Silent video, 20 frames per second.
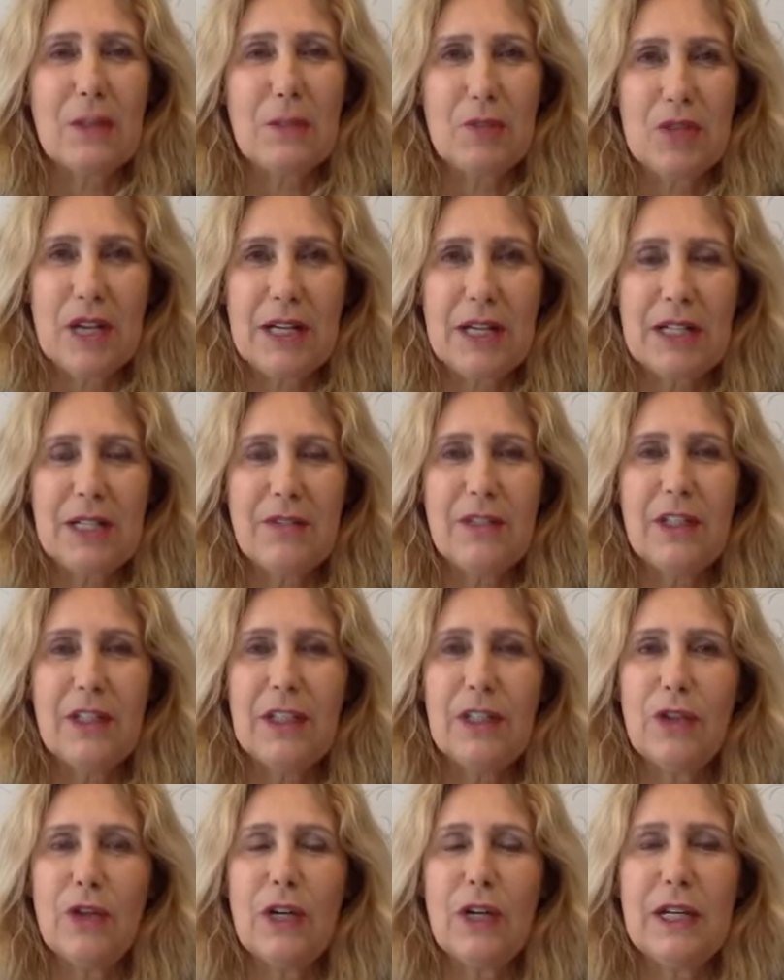objectively,
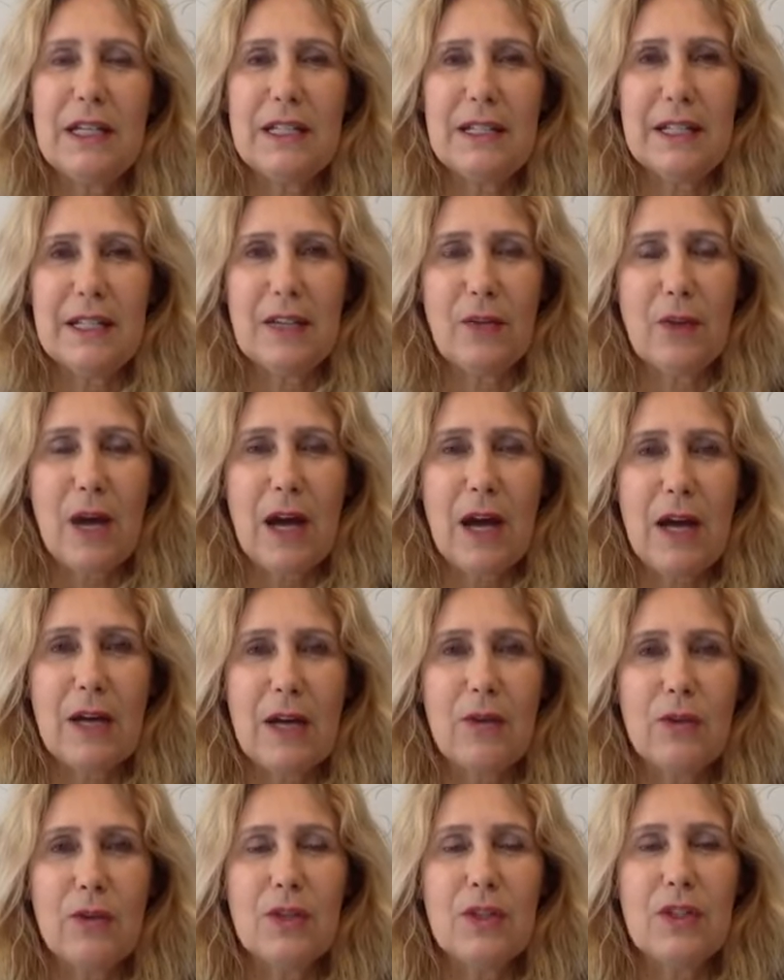look at the
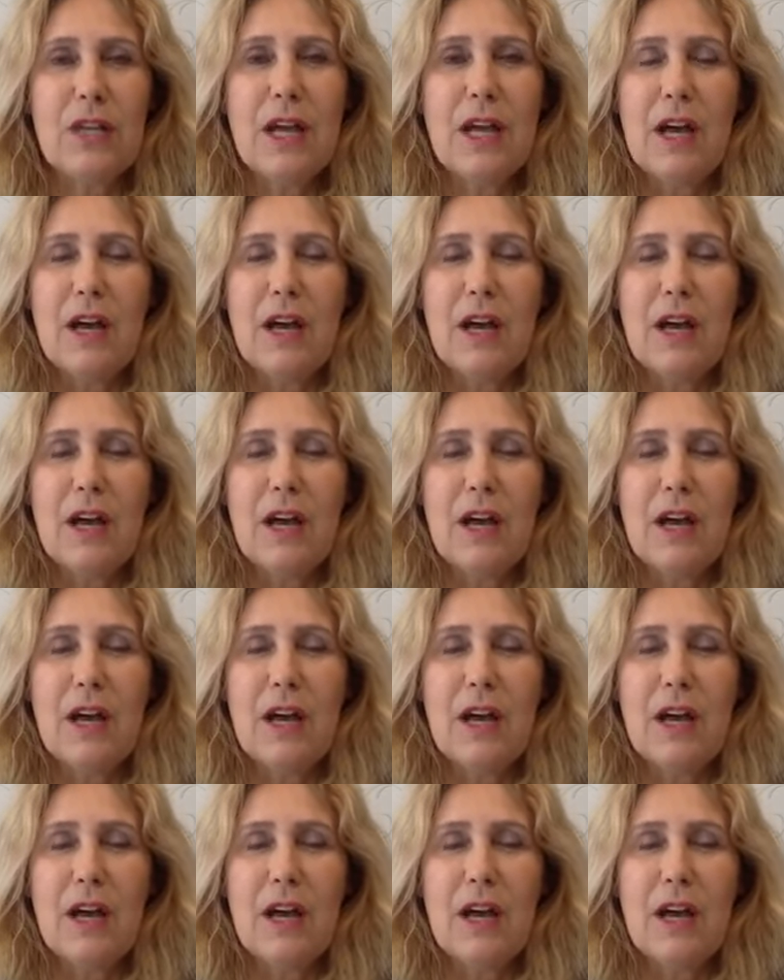grounds,